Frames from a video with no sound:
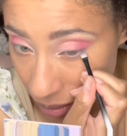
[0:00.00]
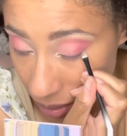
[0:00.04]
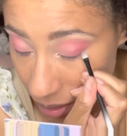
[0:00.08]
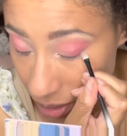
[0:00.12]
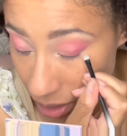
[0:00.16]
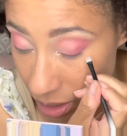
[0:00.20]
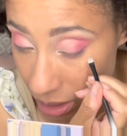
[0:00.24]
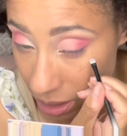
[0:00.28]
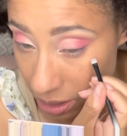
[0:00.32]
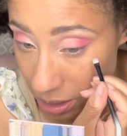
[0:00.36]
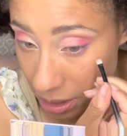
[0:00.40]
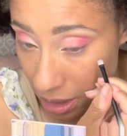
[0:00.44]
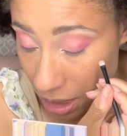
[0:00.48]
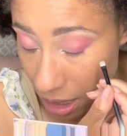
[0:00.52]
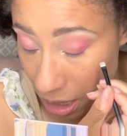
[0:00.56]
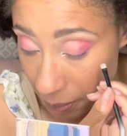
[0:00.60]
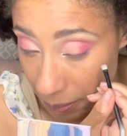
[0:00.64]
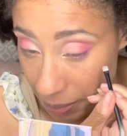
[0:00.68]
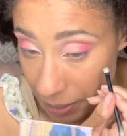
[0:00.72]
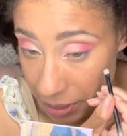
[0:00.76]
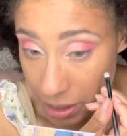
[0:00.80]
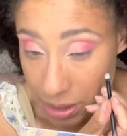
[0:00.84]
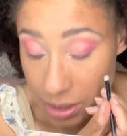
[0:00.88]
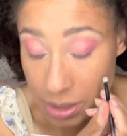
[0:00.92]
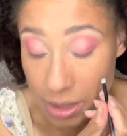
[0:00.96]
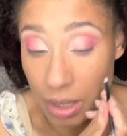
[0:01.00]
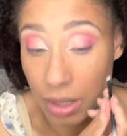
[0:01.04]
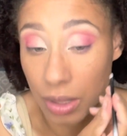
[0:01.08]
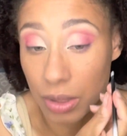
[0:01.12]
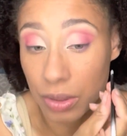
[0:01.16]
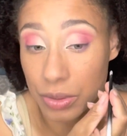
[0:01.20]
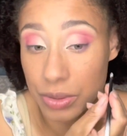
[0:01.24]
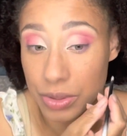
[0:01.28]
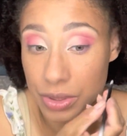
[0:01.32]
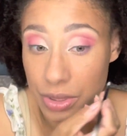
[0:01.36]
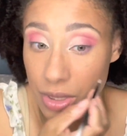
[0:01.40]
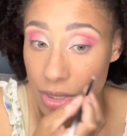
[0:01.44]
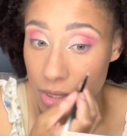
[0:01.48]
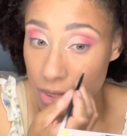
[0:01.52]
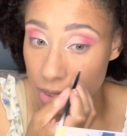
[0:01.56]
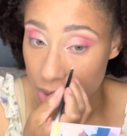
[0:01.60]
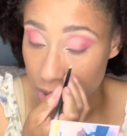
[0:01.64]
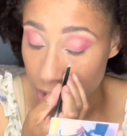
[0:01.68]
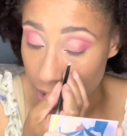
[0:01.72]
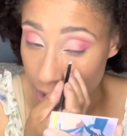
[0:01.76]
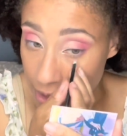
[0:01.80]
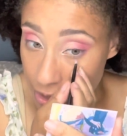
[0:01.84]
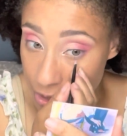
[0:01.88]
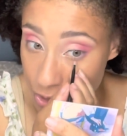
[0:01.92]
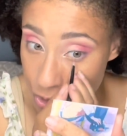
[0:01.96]
Hot Topic sells
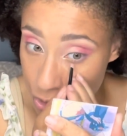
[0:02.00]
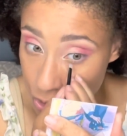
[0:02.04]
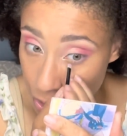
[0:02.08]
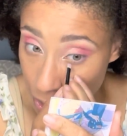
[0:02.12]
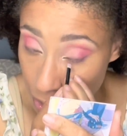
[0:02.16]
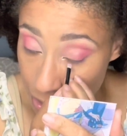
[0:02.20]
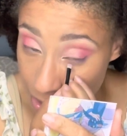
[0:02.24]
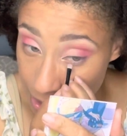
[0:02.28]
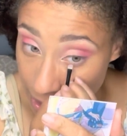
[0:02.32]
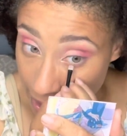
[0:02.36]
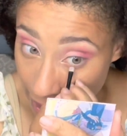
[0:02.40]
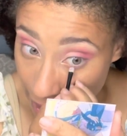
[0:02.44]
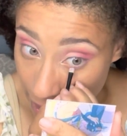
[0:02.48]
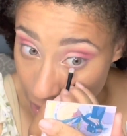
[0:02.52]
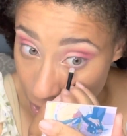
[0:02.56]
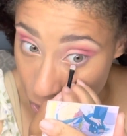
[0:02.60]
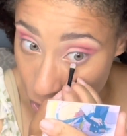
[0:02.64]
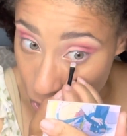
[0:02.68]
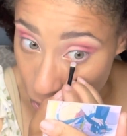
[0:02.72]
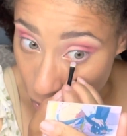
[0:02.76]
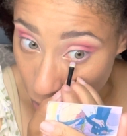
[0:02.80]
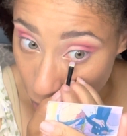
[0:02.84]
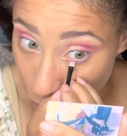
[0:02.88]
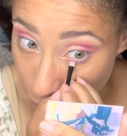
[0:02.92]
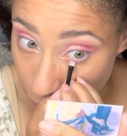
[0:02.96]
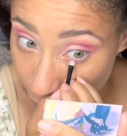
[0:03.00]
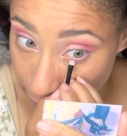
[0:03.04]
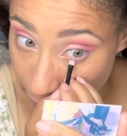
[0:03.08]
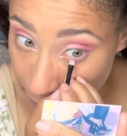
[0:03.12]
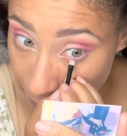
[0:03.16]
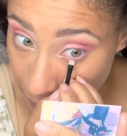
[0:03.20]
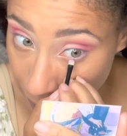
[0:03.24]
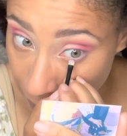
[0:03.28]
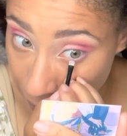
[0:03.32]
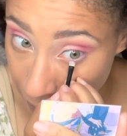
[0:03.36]
like shirts and jewelry.